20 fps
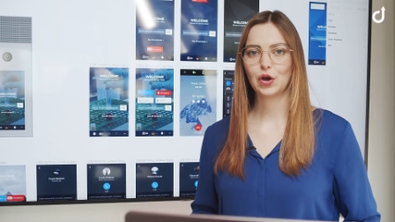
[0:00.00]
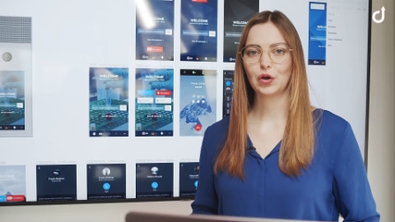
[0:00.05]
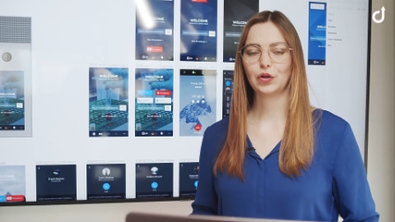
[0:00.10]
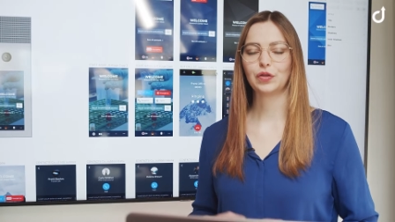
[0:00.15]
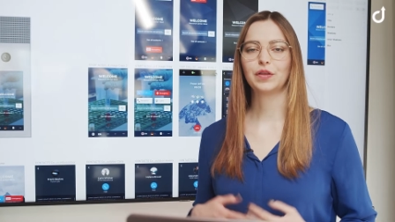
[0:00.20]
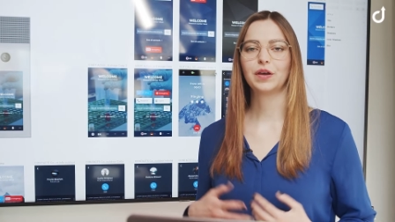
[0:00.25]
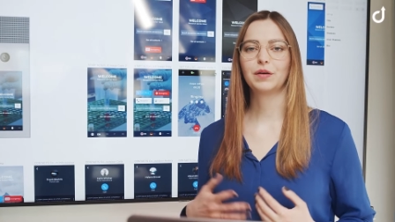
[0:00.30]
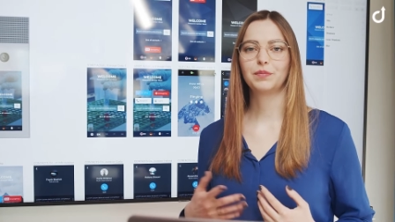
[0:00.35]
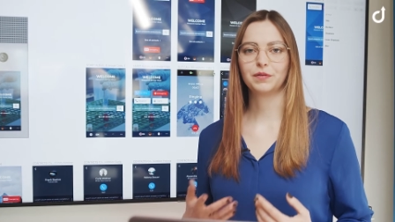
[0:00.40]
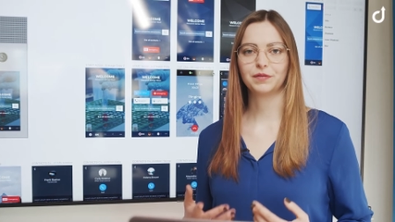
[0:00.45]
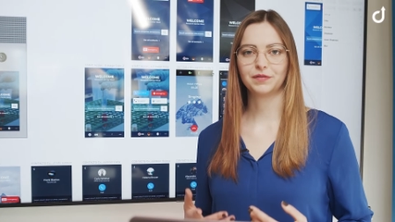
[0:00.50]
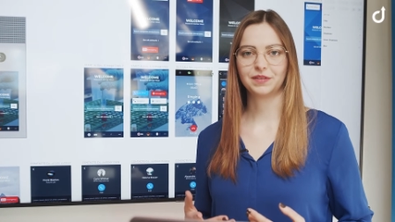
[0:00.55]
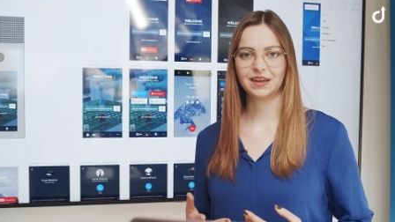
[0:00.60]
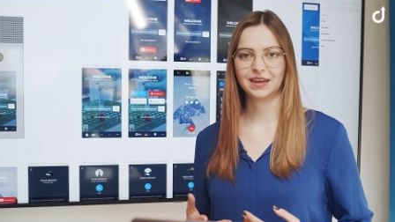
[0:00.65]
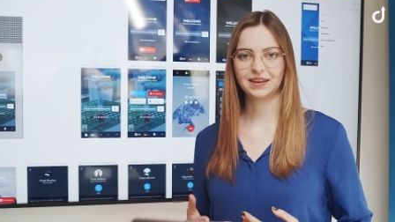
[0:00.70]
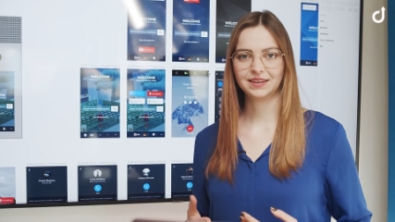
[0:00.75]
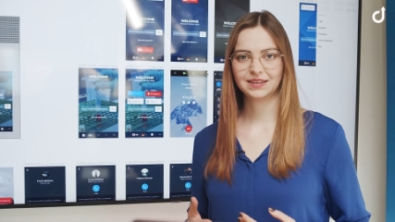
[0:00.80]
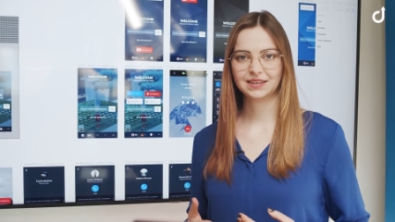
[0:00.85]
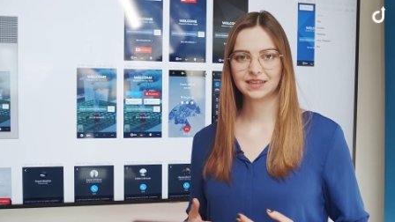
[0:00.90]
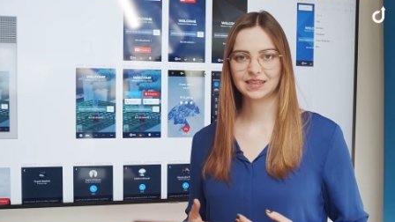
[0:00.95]
On top of
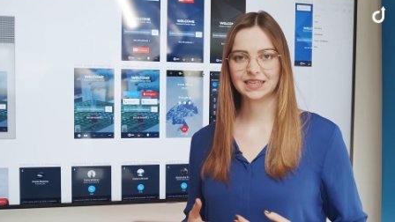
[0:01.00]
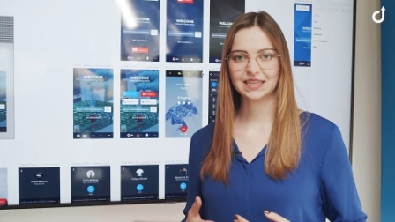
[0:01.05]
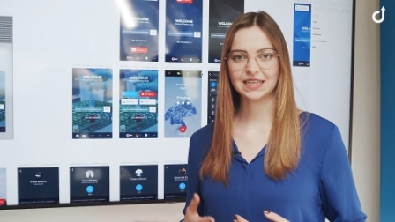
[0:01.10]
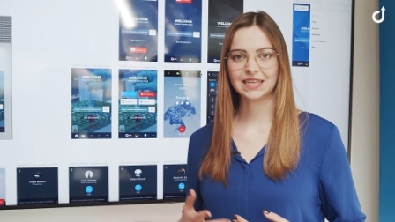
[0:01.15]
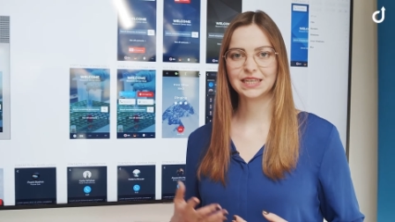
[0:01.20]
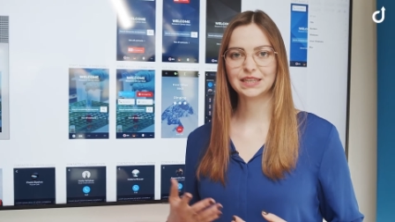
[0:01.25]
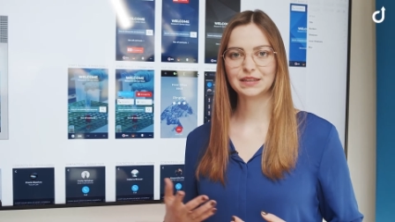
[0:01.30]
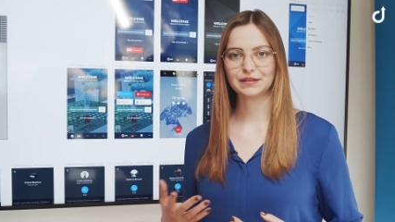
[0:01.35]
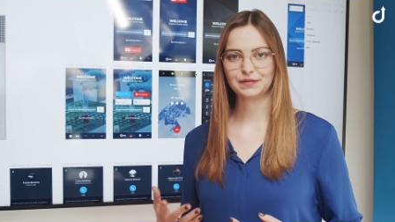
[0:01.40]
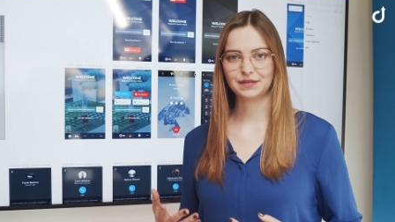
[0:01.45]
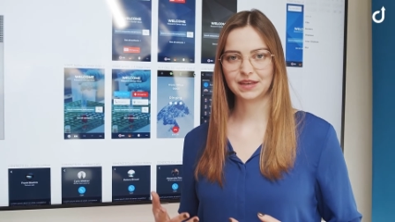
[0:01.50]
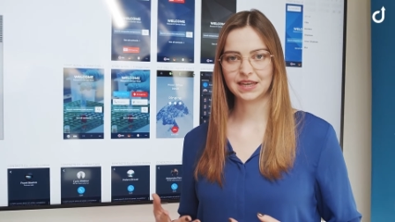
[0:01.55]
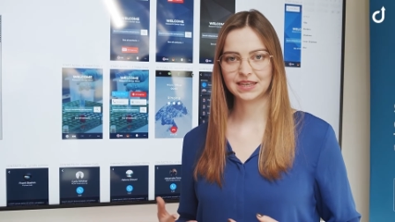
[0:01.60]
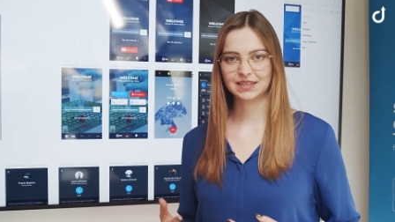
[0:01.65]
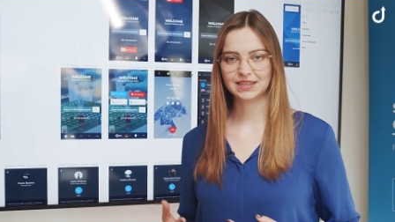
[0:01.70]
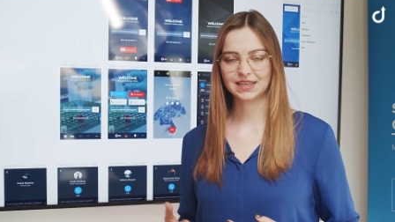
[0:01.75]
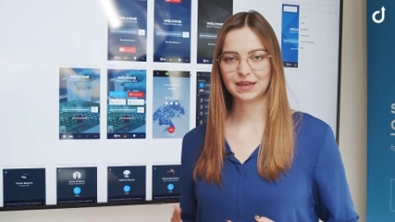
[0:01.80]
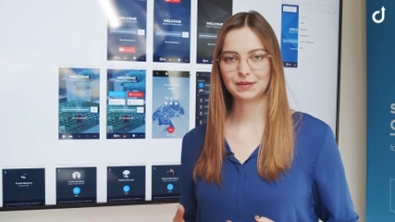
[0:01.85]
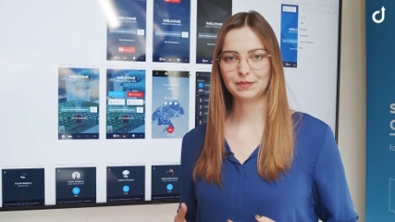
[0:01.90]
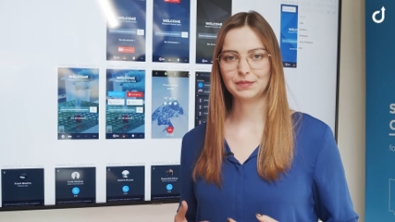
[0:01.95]
that, the
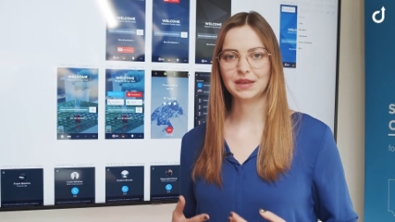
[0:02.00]
interface can